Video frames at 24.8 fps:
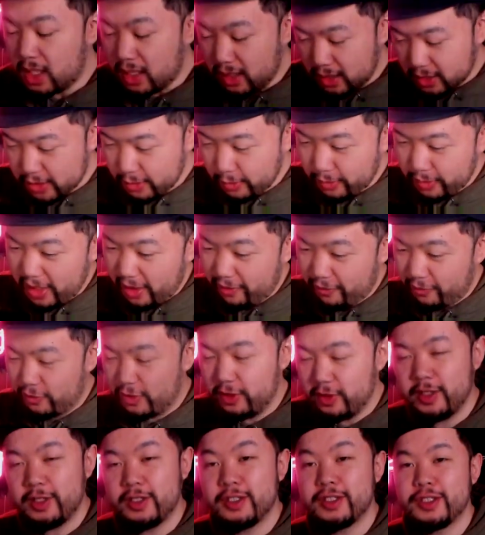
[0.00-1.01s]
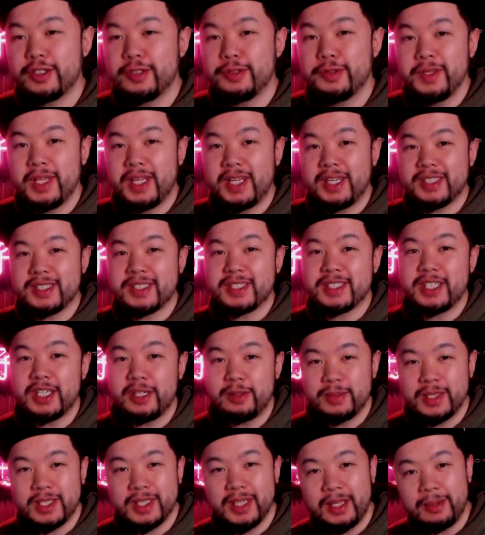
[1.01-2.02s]
So without further ado, ladies and
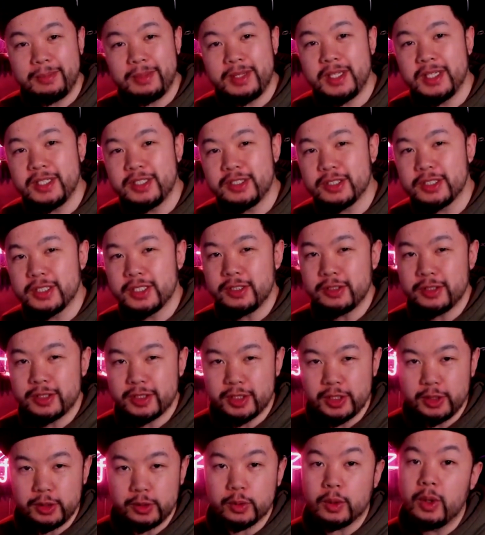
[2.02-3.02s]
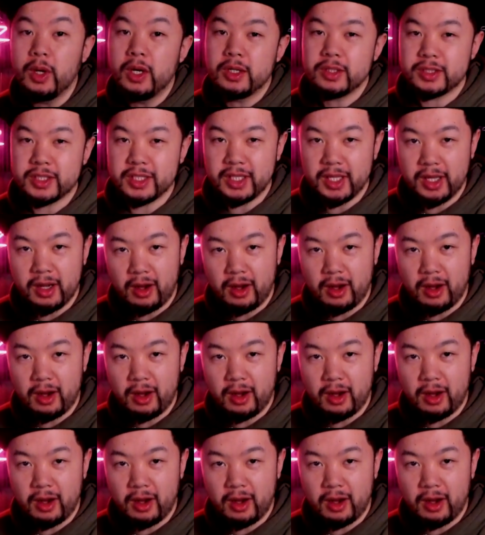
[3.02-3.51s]
gentlemen, let me introduce you to the